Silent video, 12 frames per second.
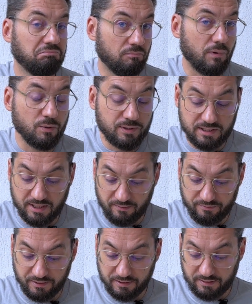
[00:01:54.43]
most
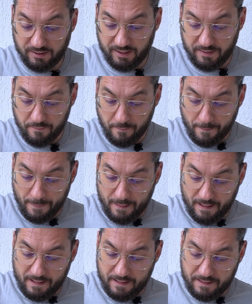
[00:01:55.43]
definitely,
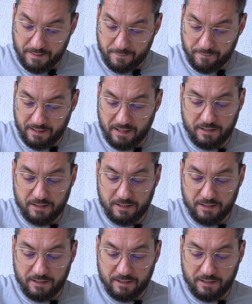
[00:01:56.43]
and